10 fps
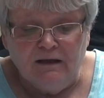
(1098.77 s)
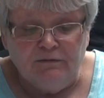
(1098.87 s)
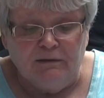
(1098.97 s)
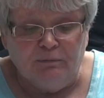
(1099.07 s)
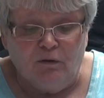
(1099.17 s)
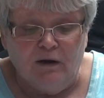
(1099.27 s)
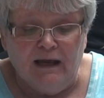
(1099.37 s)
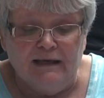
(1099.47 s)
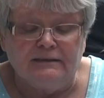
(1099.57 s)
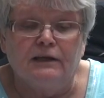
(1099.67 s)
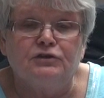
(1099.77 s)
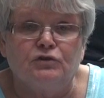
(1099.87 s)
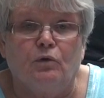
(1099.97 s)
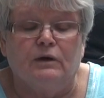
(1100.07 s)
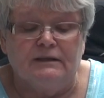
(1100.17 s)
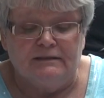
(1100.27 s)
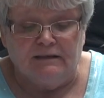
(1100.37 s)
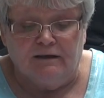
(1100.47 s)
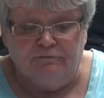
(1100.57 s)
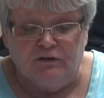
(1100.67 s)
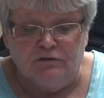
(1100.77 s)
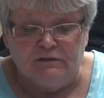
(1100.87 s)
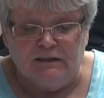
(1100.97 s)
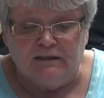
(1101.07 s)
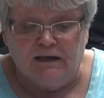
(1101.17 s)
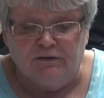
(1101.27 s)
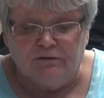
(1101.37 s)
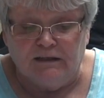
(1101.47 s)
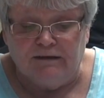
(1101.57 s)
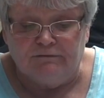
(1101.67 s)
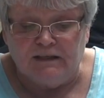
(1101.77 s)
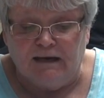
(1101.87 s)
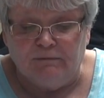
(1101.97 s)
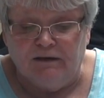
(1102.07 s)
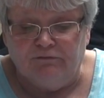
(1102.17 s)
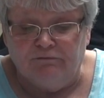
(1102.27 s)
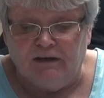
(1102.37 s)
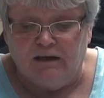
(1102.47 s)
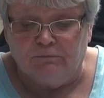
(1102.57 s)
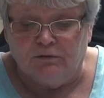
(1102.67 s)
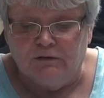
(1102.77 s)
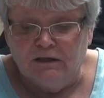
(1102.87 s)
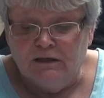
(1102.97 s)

the employee has a choice of using other leave time, if available,